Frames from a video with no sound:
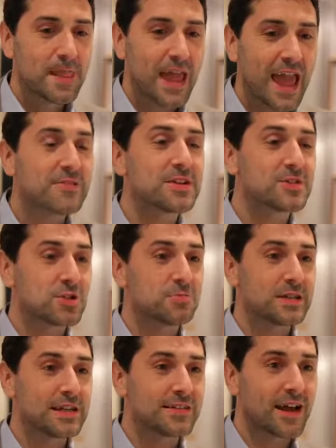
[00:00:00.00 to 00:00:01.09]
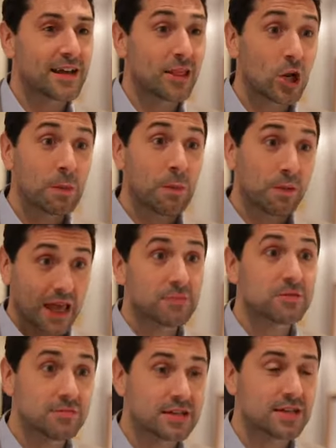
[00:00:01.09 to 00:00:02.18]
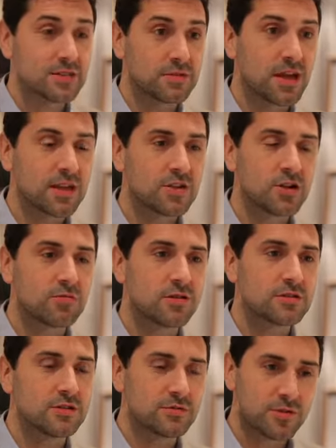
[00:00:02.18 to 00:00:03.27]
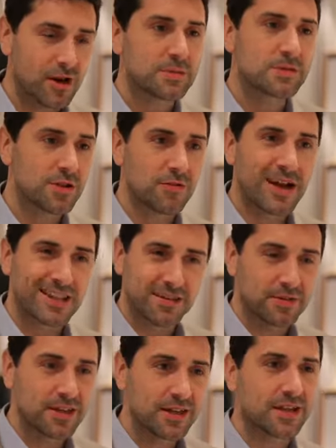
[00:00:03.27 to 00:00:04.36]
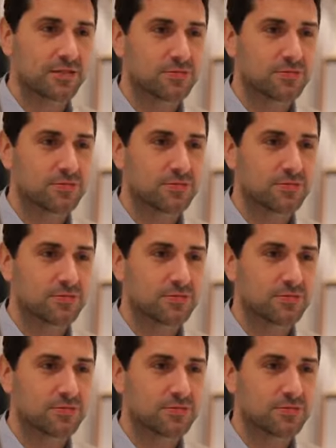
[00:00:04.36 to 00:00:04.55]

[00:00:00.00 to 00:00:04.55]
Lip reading: evident to me that a lot of people came to me and said to me, you know what, you were absolutely right at the beginning.